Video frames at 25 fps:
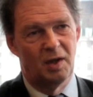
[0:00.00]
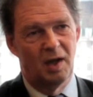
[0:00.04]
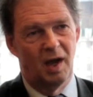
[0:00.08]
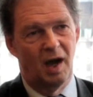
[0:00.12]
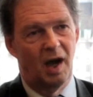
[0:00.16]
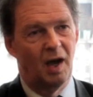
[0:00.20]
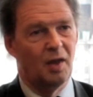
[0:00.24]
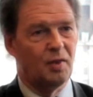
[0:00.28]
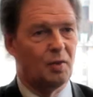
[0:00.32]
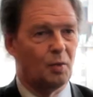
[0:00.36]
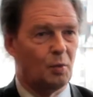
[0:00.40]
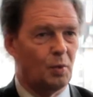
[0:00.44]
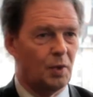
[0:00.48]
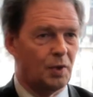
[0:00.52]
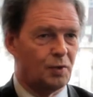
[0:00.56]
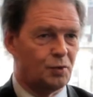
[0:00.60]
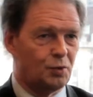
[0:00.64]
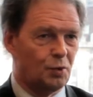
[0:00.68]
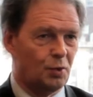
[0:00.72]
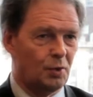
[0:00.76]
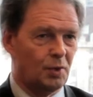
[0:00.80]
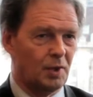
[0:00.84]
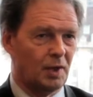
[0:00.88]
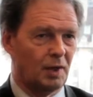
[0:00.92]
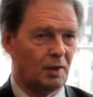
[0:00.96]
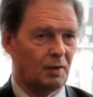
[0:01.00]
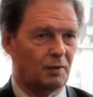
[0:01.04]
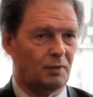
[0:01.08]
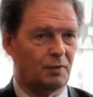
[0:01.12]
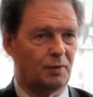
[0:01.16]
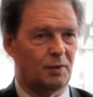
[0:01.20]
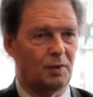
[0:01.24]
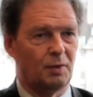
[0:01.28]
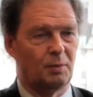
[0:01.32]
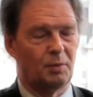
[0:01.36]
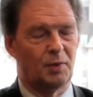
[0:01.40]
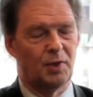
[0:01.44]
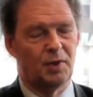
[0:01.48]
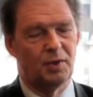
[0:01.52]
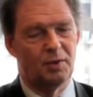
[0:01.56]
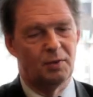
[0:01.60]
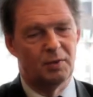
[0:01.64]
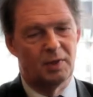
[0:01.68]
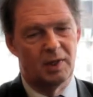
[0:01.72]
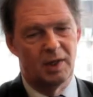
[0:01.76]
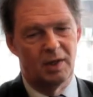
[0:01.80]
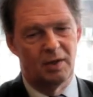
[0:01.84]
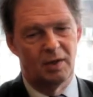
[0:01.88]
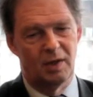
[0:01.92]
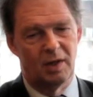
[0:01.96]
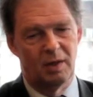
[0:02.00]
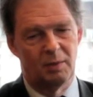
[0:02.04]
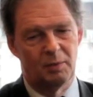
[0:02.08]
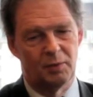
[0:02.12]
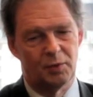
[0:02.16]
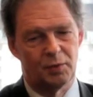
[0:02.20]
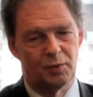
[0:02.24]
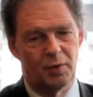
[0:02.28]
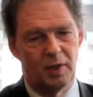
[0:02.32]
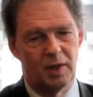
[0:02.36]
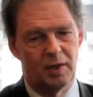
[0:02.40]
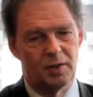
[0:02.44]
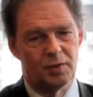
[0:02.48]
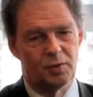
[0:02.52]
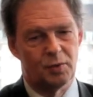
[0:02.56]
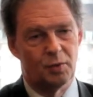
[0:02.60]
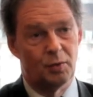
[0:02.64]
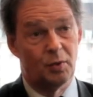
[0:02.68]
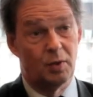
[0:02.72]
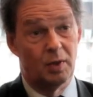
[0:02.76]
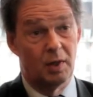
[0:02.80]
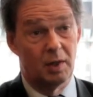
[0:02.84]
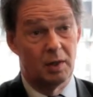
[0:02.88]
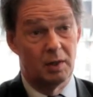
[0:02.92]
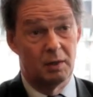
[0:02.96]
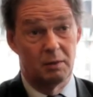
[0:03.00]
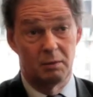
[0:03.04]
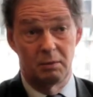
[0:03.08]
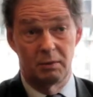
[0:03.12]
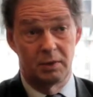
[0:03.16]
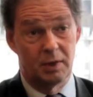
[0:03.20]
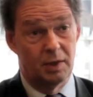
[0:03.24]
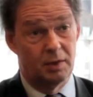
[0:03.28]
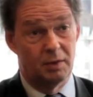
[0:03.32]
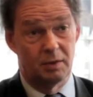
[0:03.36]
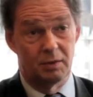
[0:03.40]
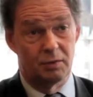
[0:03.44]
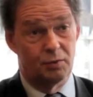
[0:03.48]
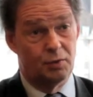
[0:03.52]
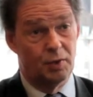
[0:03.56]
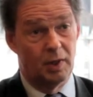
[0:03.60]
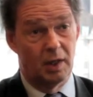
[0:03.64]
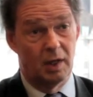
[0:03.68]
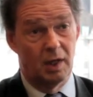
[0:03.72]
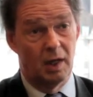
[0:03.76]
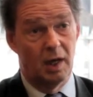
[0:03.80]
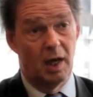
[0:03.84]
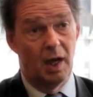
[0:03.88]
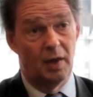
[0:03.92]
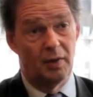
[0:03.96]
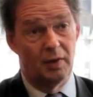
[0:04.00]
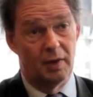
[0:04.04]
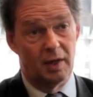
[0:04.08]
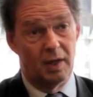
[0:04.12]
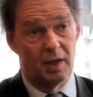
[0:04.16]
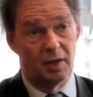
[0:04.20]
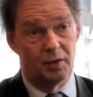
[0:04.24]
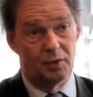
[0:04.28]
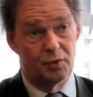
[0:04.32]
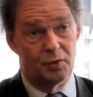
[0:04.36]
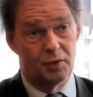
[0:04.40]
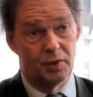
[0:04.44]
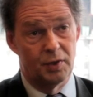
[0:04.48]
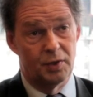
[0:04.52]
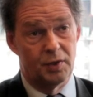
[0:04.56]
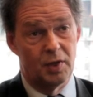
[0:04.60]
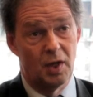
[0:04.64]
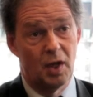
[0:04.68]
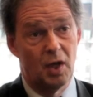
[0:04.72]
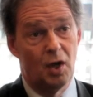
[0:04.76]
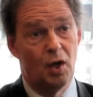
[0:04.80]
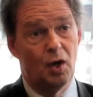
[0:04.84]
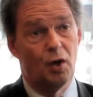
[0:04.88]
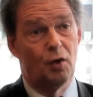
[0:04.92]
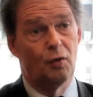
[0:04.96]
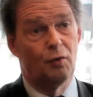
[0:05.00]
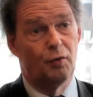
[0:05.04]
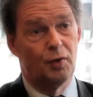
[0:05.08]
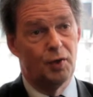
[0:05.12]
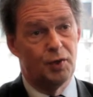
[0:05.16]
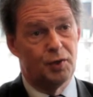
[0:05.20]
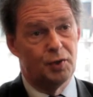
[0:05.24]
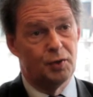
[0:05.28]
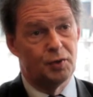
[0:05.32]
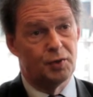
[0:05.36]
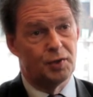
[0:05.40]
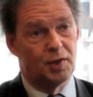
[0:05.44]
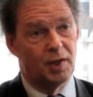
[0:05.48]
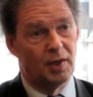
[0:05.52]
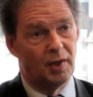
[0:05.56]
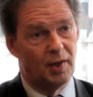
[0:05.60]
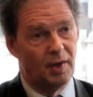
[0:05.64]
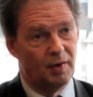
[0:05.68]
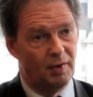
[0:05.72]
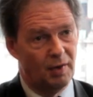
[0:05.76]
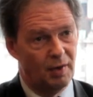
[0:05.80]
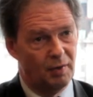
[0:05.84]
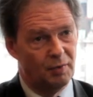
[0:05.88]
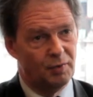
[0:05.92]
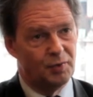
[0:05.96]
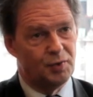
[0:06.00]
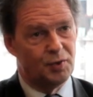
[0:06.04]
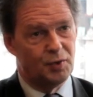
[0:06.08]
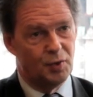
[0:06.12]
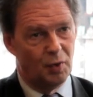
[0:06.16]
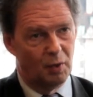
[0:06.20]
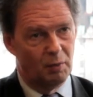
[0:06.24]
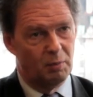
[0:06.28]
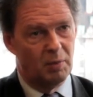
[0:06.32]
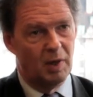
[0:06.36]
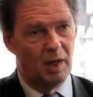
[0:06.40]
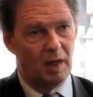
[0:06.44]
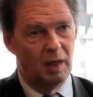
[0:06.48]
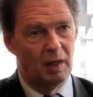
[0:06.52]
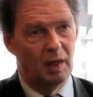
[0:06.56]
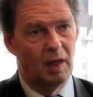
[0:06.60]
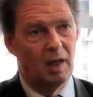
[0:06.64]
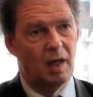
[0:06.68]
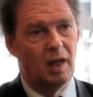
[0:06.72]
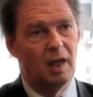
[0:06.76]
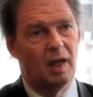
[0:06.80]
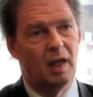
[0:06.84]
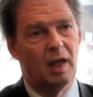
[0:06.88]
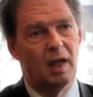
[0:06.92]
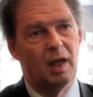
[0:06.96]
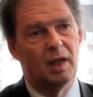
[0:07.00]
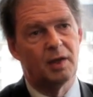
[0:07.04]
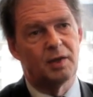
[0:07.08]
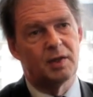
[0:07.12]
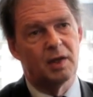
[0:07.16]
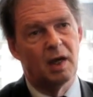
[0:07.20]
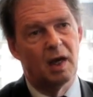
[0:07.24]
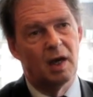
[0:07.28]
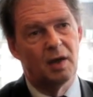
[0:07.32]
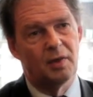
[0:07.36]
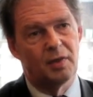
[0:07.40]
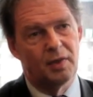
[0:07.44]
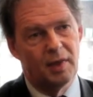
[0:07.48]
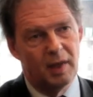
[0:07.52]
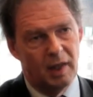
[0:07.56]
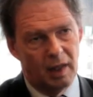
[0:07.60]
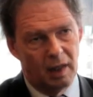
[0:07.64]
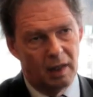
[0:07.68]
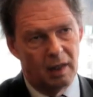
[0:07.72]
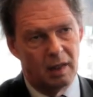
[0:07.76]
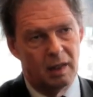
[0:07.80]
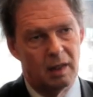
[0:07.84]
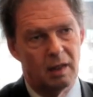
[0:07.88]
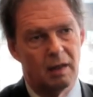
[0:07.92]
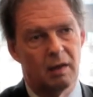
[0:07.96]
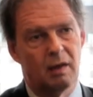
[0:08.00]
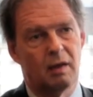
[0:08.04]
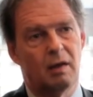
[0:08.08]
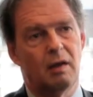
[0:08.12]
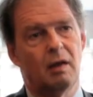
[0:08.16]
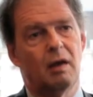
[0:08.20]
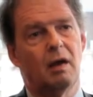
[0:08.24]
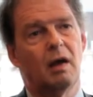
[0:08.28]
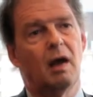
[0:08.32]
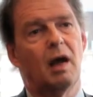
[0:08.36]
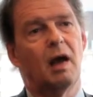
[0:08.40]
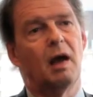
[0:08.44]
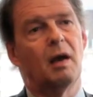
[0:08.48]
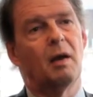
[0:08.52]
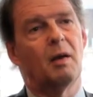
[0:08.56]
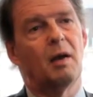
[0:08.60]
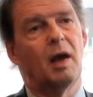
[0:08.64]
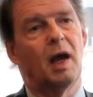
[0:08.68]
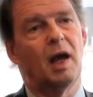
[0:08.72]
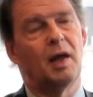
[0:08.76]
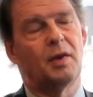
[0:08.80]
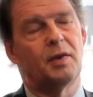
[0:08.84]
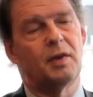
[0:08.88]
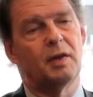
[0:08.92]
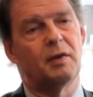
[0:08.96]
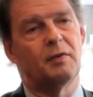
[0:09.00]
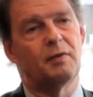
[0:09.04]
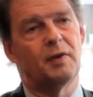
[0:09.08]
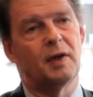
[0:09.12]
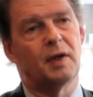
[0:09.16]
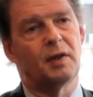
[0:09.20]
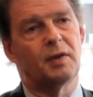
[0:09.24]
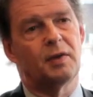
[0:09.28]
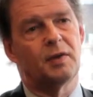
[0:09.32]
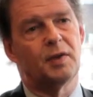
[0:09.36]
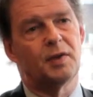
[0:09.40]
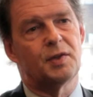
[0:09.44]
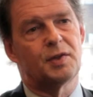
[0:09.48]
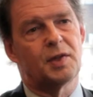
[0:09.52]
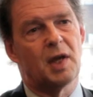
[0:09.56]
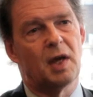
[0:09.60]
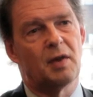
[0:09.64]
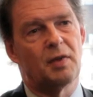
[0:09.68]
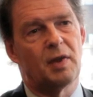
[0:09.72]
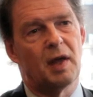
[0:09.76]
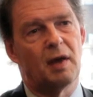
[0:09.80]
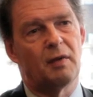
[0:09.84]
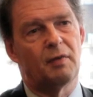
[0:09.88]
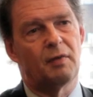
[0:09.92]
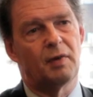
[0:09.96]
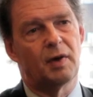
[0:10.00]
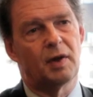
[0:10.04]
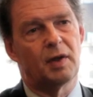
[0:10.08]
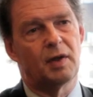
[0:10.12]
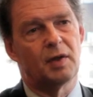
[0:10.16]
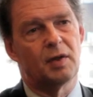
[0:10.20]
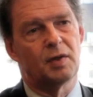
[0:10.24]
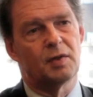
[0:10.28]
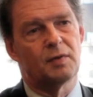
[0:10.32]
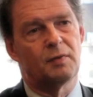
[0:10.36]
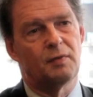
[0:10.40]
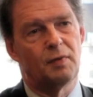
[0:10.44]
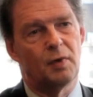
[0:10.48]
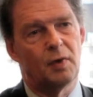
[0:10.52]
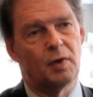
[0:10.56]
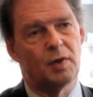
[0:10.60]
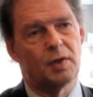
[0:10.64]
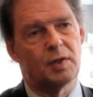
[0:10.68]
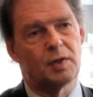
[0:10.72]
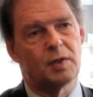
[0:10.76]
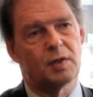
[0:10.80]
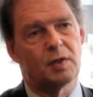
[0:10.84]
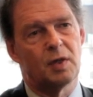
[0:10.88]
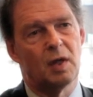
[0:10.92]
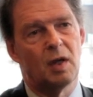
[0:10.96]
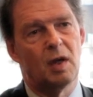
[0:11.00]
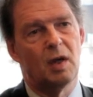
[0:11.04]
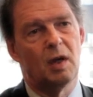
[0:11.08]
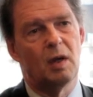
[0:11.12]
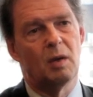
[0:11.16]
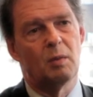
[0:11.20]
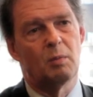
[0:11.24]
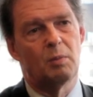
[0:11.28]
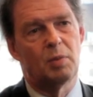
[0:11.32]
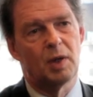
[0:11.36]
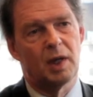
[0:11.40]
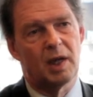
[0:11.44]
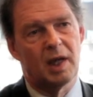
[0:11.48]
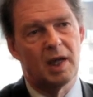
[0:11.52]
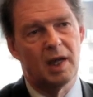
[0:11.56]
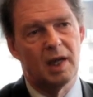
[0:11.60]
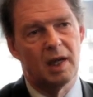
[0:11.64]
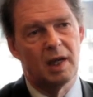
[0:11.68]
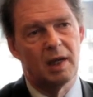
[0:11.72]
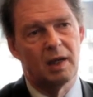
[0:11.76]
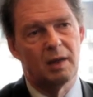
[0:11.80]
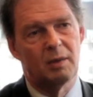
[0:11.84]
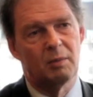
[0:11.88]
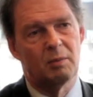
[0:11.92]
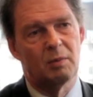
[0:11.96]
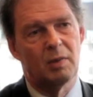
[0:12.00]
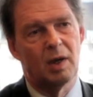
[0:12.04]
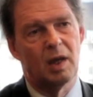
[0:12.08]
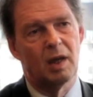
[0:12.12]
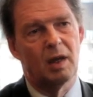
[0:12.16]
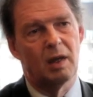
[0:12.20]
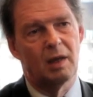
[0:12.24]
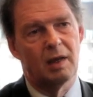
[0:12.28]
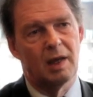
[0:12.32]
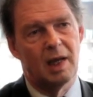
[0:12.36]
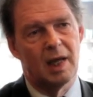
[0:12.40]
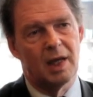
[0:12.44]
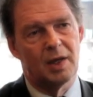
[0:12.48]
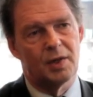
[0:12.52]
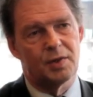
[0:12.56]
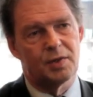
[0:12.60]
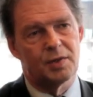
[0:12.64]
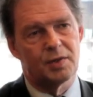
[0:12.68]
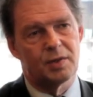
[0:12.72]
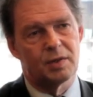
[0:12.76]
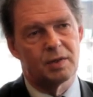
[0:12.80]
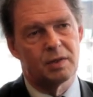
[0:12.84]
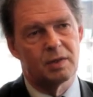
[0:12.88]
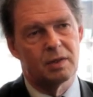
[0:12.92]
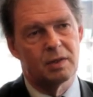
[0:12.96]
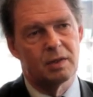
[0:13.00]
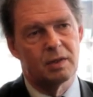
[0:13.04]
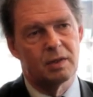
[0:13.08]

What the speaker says: either withdrawing from the nuclear arms race or it didn't trigger other countries reducing their own stockpile. It, I think, had the effect that South Africa's voice became less